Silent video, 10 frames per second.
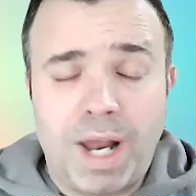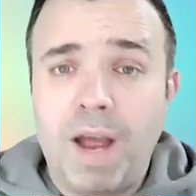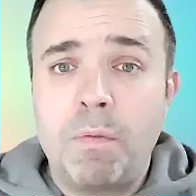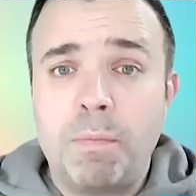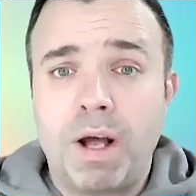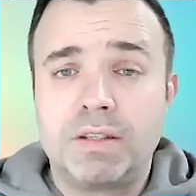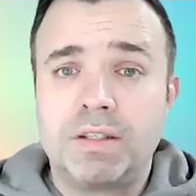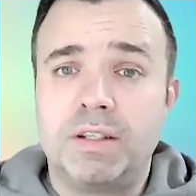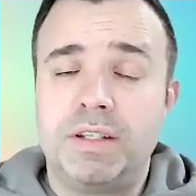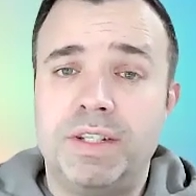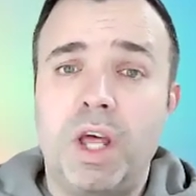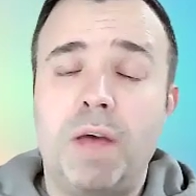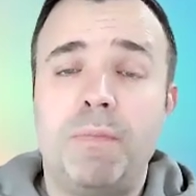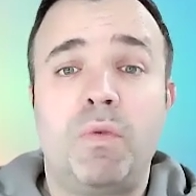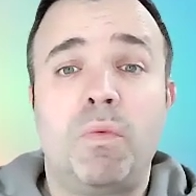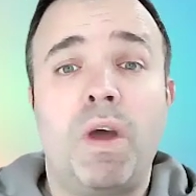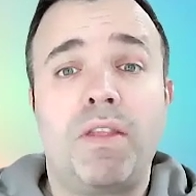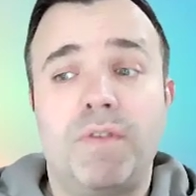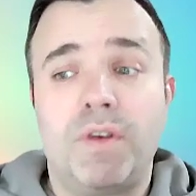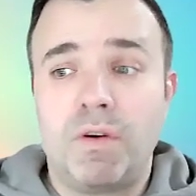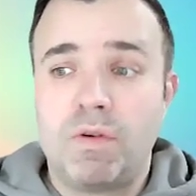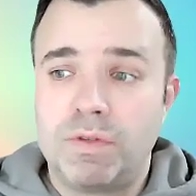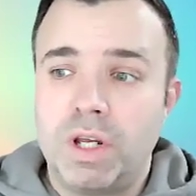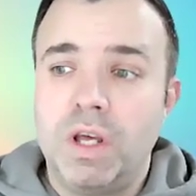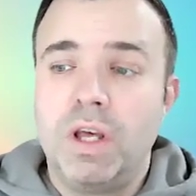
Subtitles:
help us to determine whether or not